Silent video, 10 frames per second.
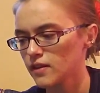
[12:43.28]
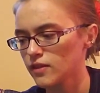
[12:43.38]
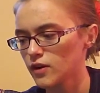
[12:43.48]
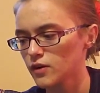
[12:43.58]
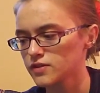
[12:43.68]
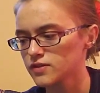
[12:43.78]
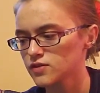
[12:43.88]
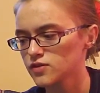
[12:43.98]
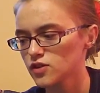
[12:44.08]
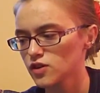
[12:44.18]

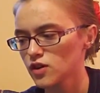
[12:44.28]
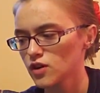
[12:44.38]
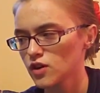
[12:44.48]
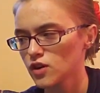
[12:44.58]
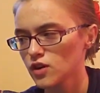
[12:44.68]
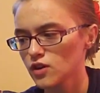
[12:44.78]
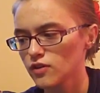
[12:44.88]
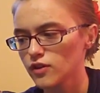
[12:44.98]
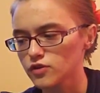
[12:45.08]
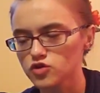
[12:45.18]

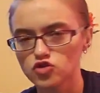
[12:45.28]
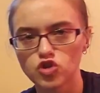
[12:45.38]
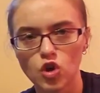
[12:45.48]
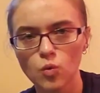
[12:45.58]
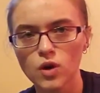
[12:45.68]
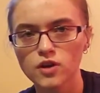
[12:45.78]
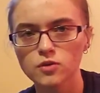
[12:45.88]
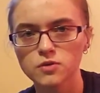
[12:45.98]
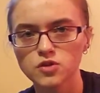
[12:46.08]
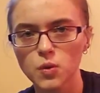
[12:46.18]
There's no one
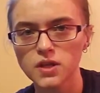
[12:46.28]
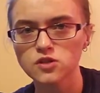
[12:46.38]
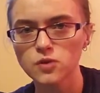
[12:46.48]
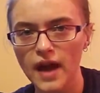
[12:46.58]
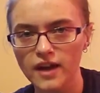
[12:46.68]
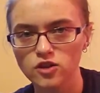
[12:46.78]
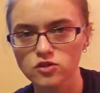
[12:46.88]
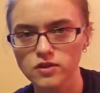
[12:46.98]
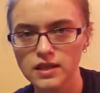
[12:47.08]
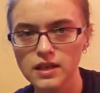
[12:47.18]
who is going to
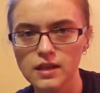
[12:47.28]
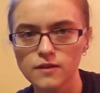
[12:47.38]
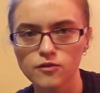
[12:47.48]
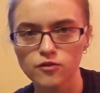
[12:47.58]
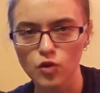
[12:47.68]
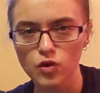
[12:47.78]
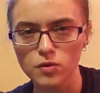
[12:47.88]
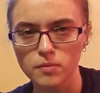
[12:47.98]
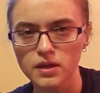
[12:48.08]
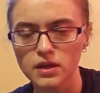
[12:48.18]
actually
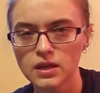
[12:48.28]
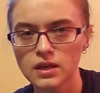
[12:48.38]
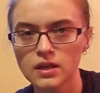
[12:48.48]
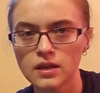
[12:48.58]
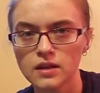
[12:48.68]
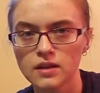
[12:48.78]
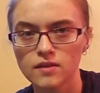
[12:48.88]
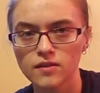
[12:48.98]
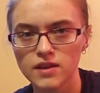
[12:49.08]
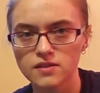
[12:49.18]
inform
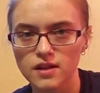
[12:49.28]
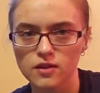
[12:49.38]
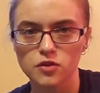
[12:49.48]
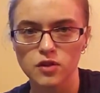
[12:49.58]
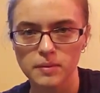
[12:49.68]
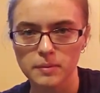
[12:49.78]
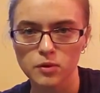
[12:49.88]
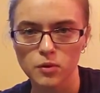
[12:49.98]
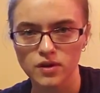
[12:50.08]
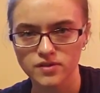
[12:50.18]
these elderly
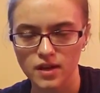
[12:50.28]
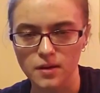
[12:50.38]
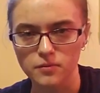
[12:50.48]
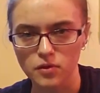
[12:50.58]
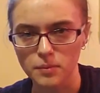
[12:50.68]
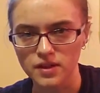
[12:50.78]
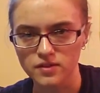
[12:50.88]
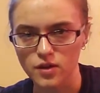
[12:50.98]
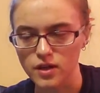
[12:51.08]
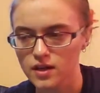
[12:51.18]
people who are signing up for the
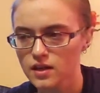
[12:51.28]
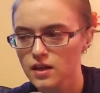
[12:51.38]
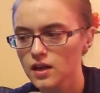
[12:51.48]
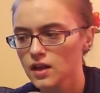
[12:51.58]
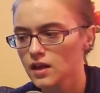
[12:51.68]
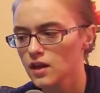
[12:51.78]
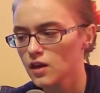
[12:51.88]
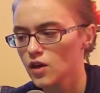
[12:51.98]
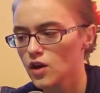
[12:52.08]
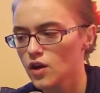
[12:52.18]
military
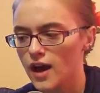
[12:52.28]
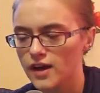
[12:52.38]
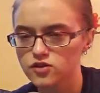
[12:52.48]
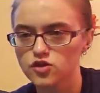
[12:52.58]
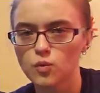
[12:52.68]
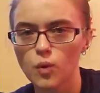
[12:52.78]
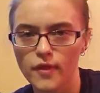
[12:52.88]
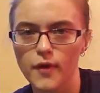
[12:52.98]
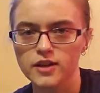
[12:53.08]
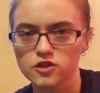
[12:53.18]
as to
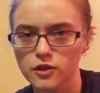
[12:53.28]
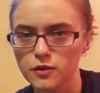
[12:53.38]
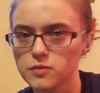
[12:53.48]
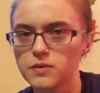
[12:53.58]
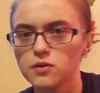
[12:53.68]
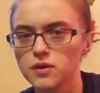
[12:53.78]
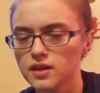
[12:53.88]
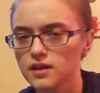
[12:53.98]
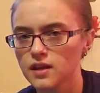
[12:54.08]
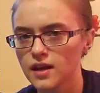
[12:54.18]
what they're actually going to be
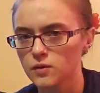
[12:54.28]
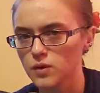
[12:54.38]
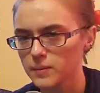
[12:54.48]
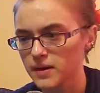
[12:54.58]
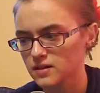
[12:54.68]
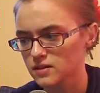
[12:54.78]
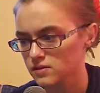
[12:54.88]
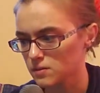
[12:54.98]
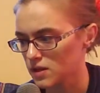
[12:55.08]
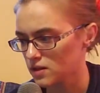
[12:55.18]
doing. And we'll get back to
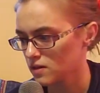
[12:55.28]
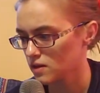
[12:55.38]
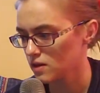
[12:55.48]
this in a minute.